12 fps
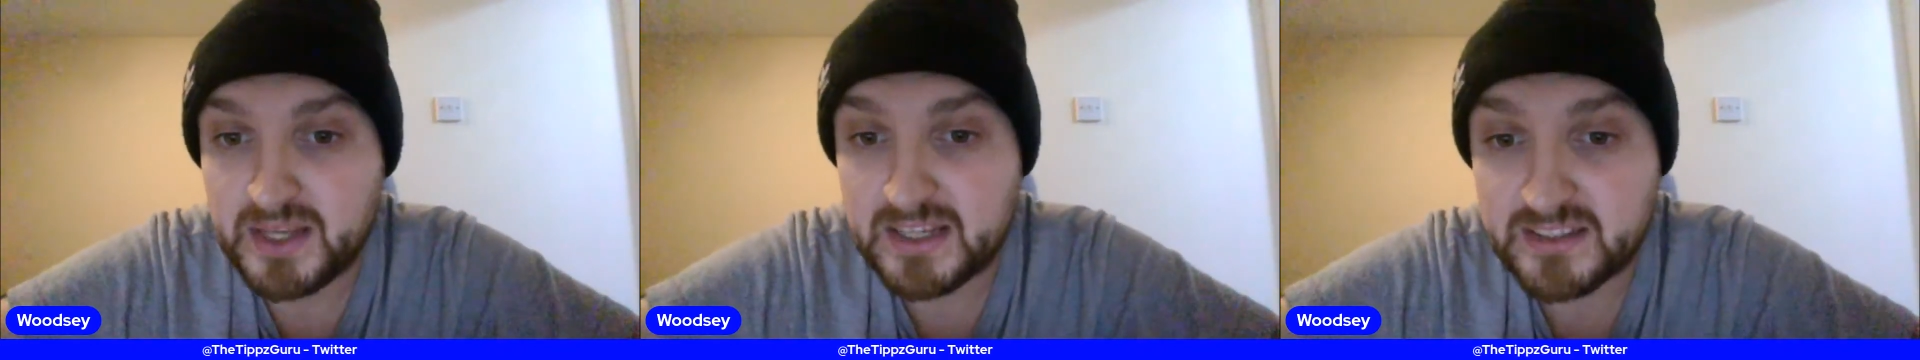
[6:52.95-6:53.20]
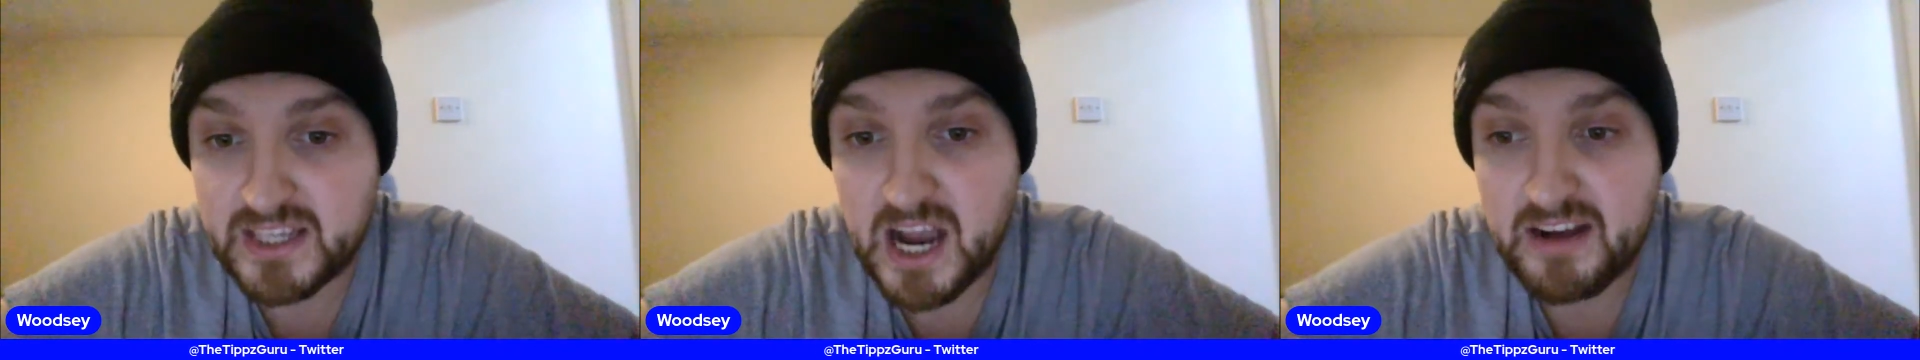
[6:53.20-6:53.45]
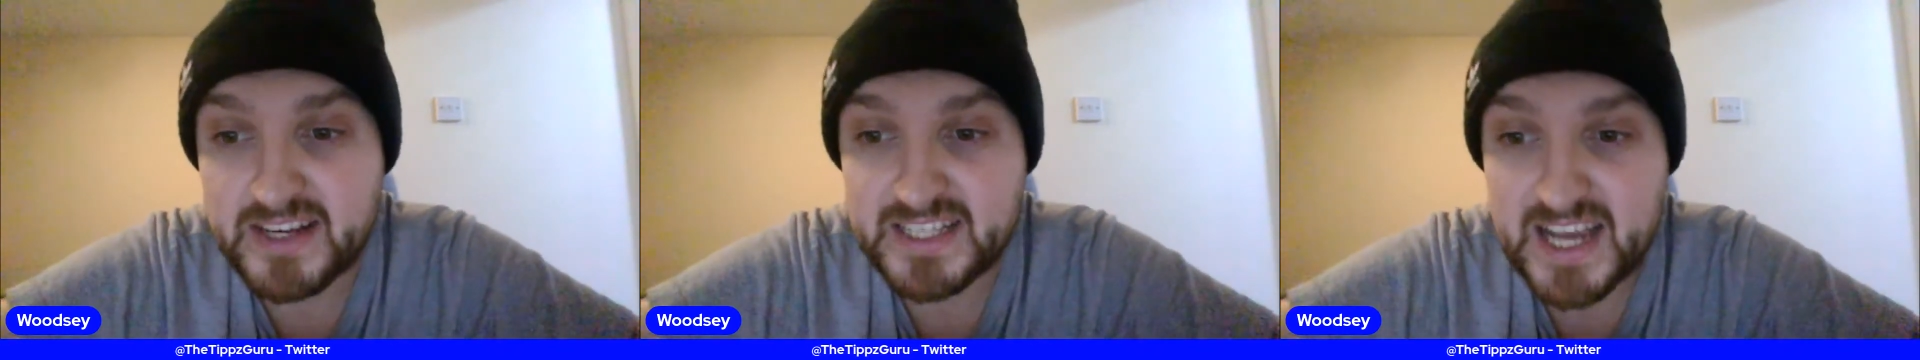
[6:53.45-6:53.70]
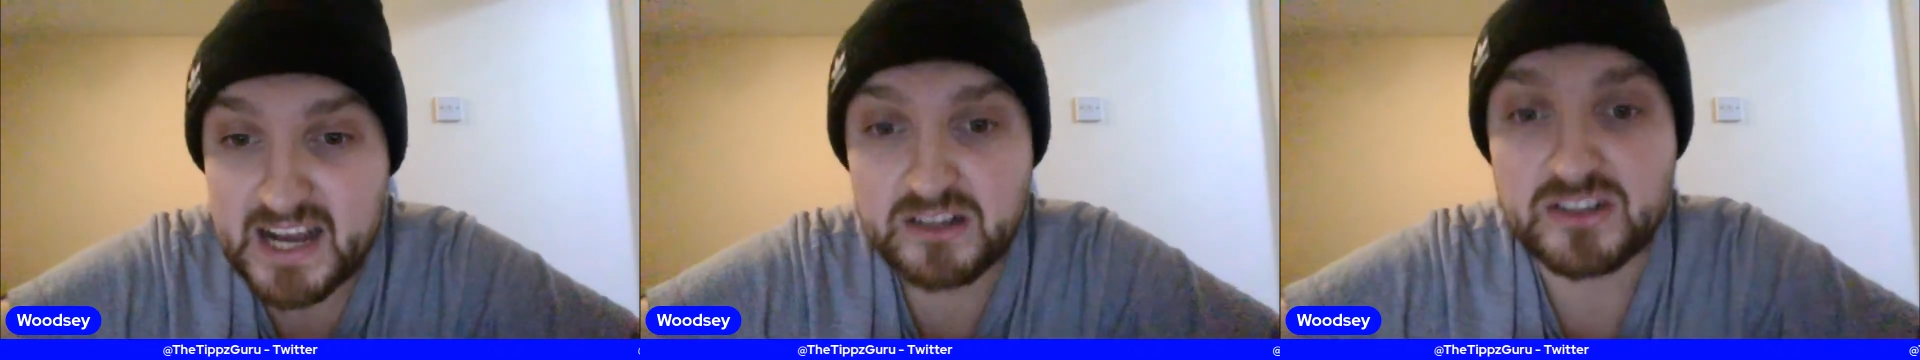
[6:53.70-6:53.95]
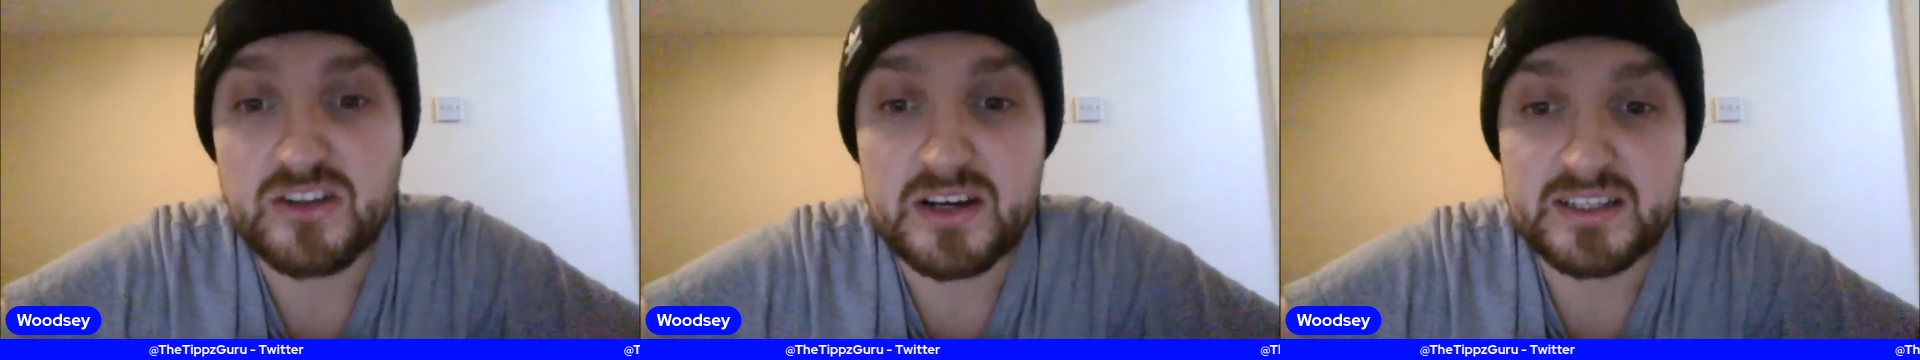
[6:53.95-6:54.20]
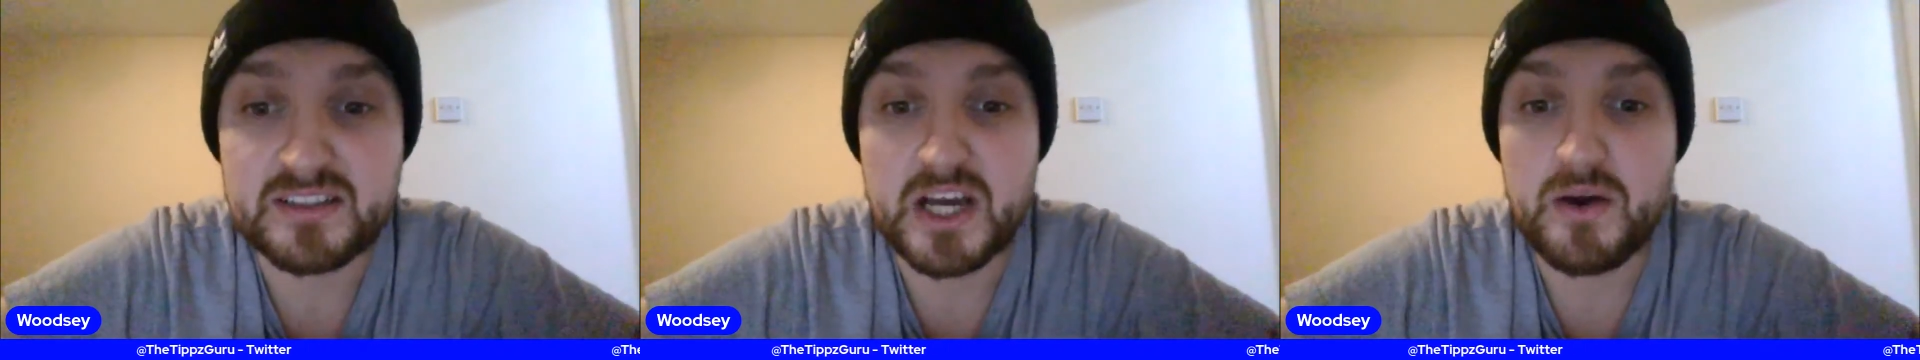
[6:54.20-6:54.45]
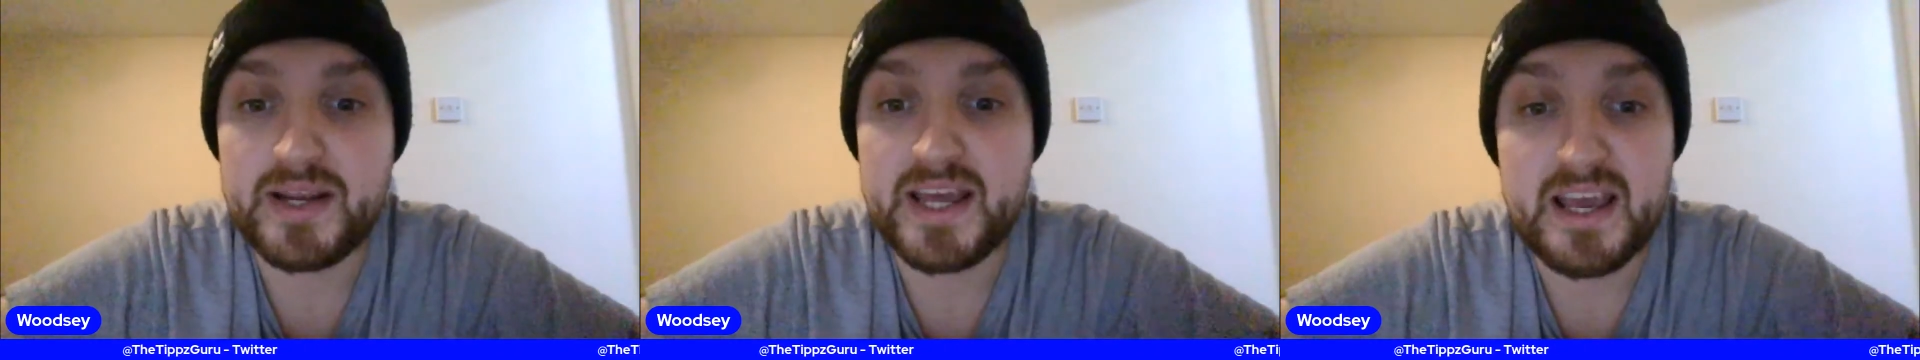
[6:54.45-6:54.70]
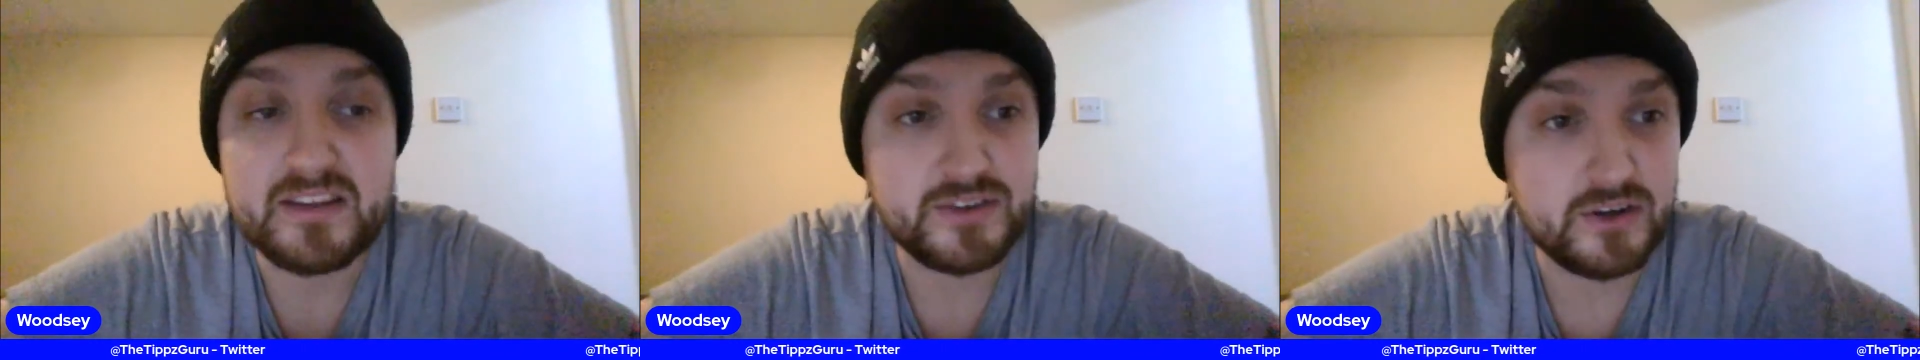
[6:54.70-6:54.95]
Iscaria 10 looks like it's going
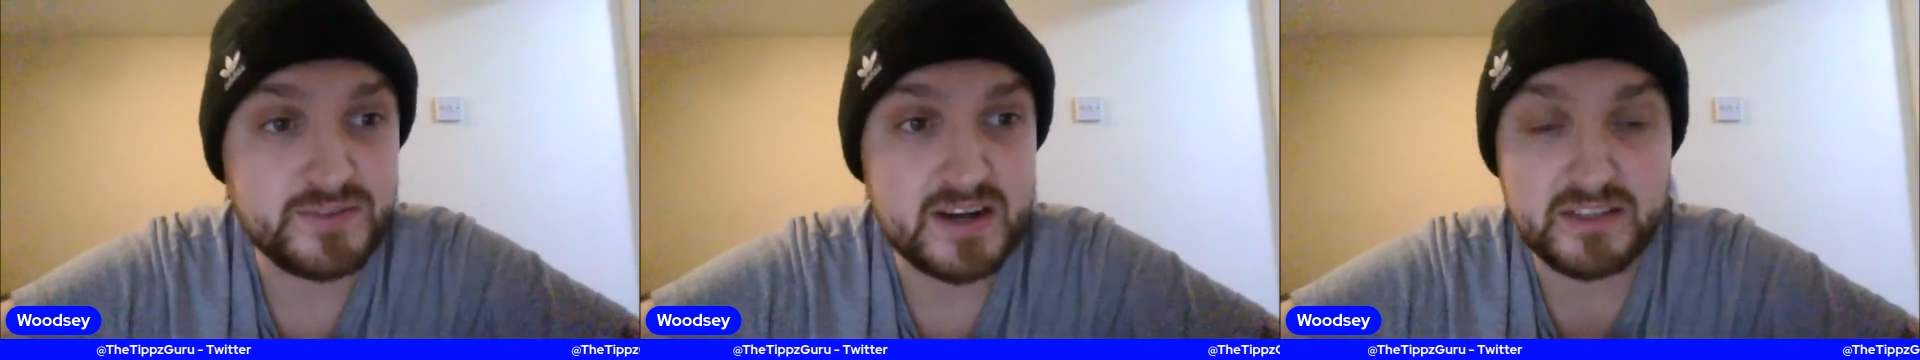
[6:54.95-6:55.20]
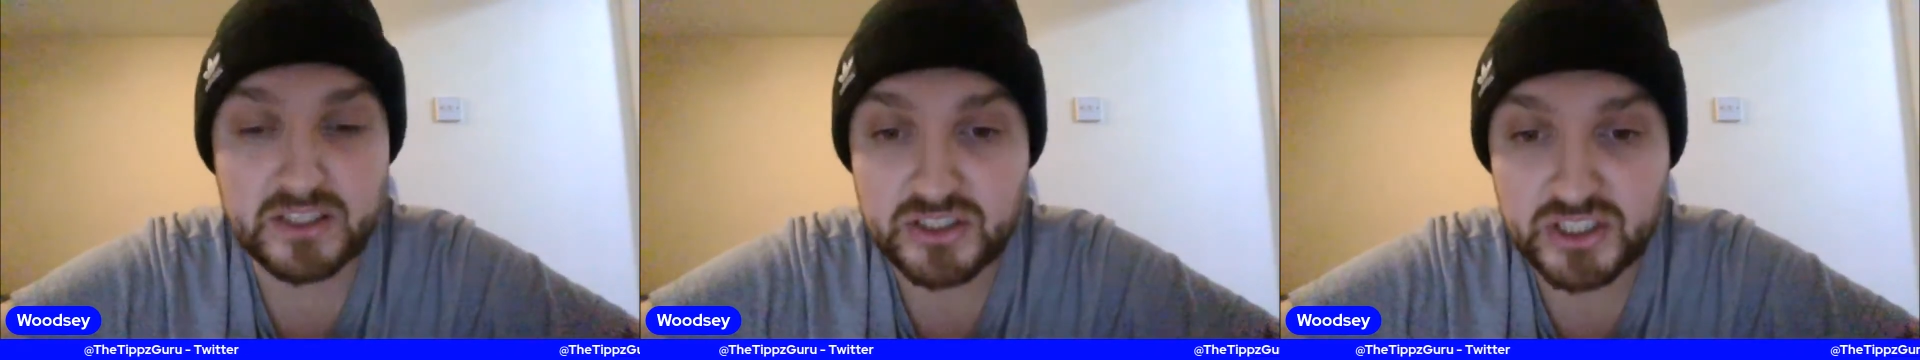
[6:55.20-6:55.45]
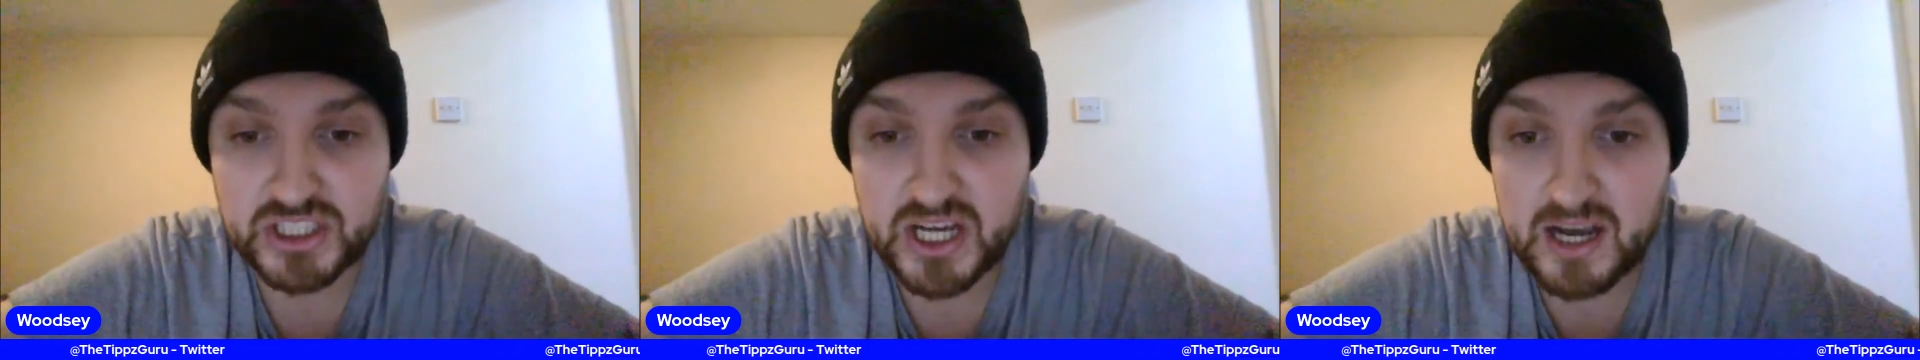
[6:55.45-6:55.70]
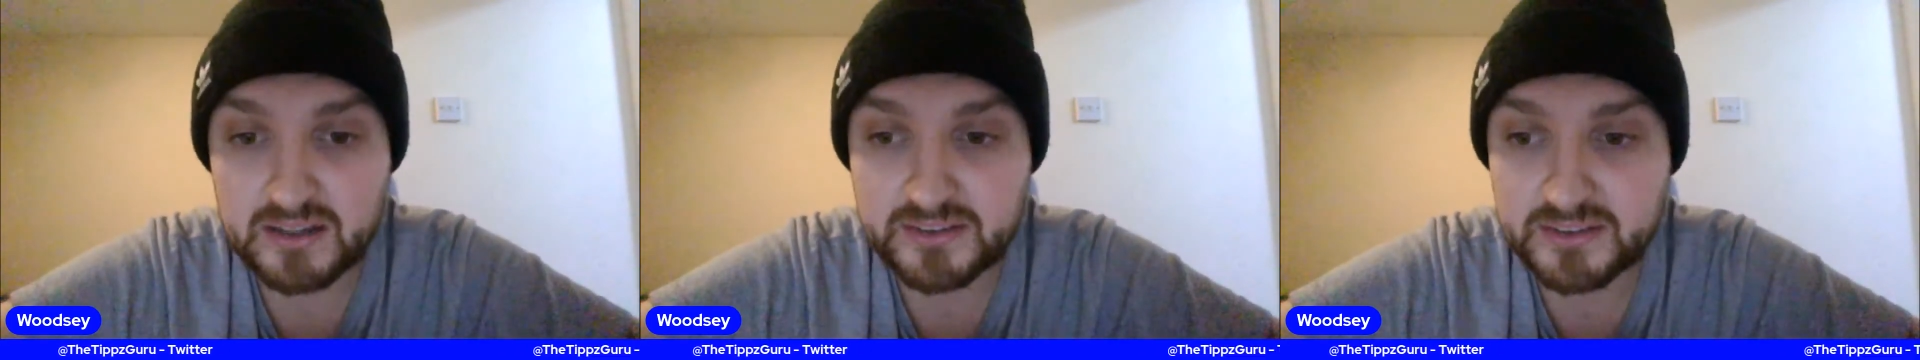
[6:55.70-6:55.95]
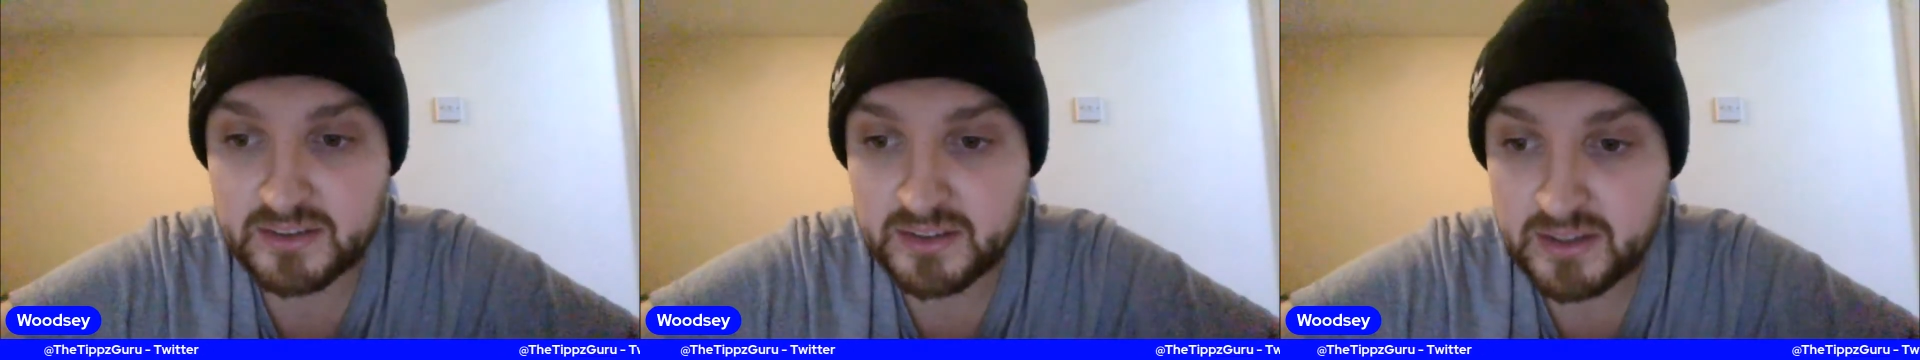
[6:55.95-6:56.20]
here. It's got a very good chance.